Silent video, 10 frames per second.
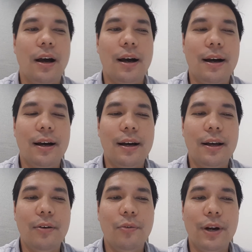
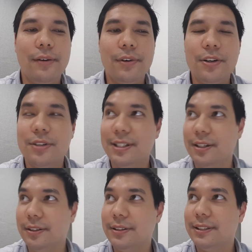Whenever you're trying
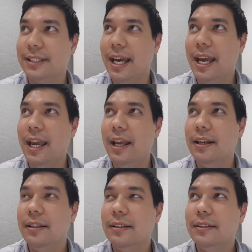to say
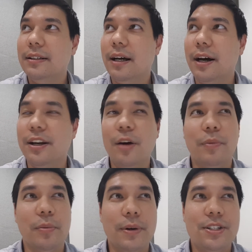a
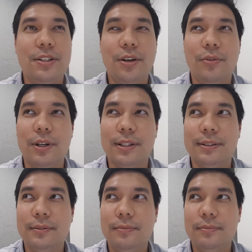number, but you don't want to,
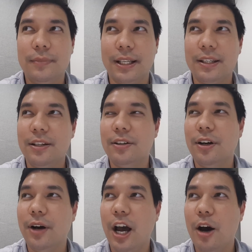like, you don't
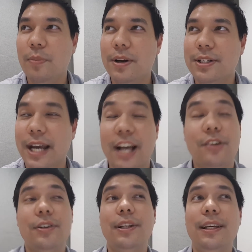know how much
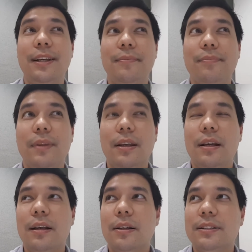accurately,
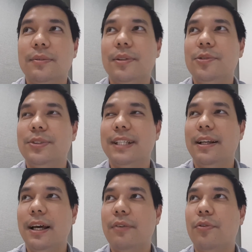sometimes we say
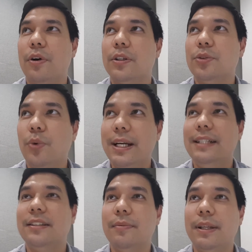like for 20
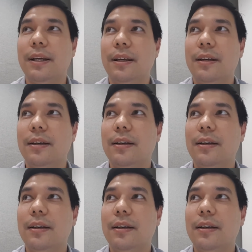something